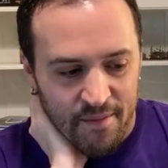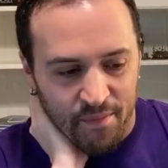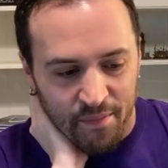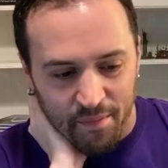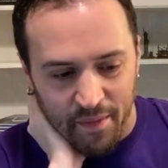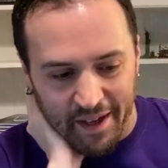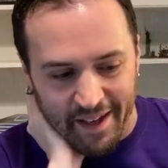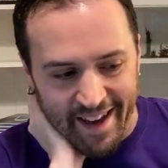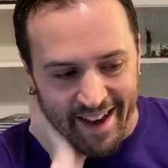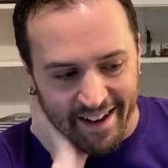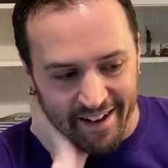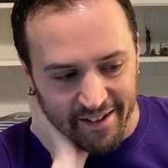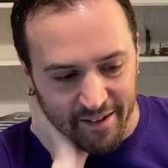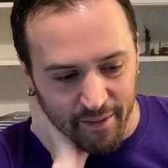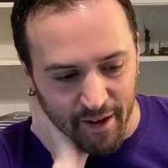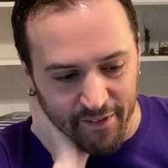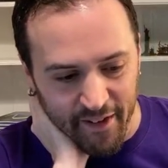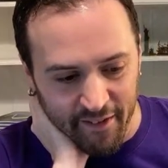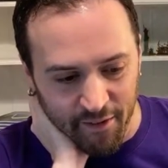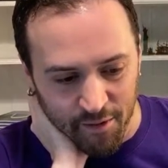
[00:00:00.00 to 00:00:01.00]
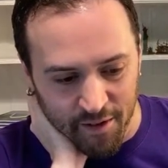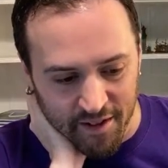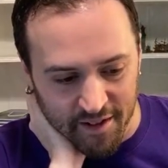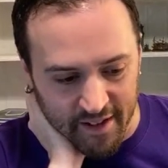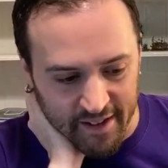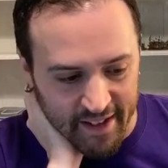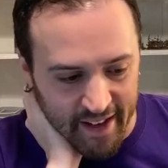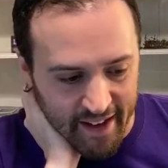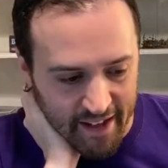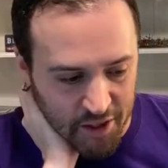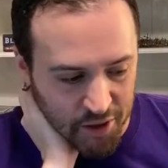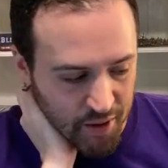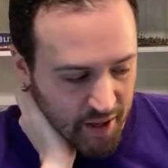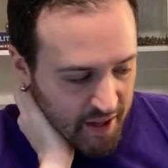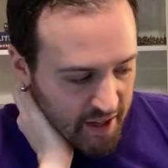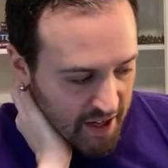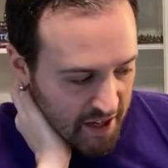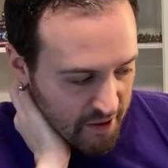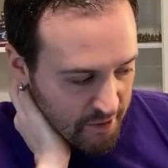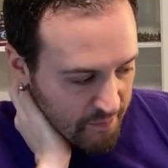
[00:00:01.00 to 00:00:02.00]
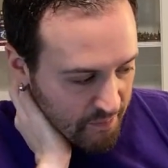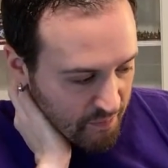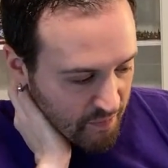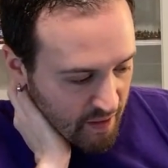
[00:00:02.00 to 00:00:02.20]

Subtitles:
mechanically my favorite one is the cage right now.